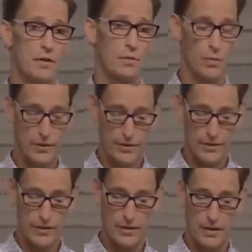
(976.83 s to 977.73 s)
with
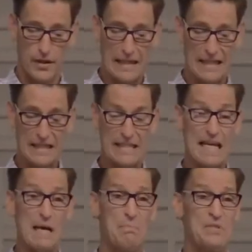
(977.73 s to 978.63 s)

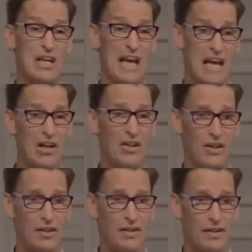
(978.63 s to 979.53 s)
condemn to hell.
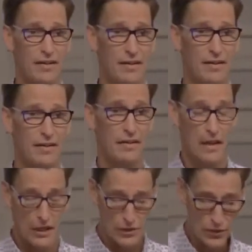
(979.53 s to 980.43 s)

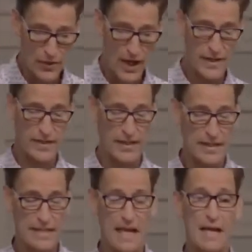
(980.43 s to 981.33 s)
Do not
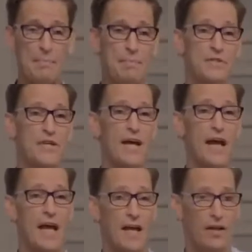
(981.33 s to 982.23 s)
condemn to
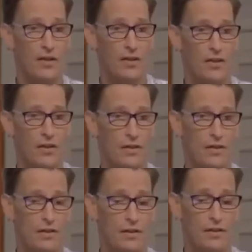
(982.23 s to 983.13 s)
hell
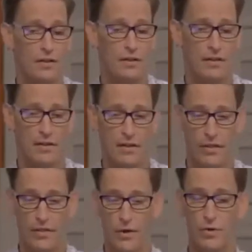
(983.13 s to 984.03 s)

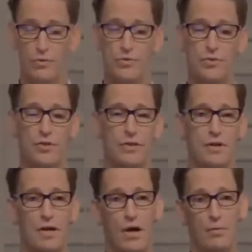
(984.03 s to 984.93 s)
those
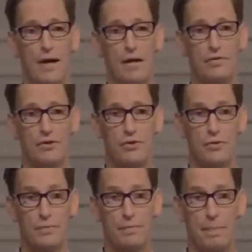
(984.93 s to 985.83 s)
around you.
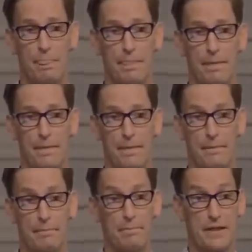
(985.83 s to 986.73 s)

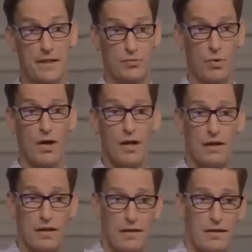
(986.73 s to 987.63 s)
Because what?
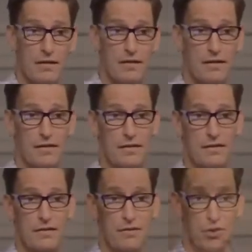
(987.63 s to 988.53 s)

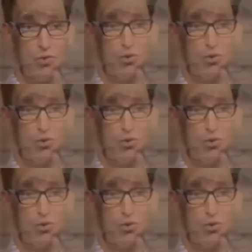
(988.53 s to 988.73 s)
you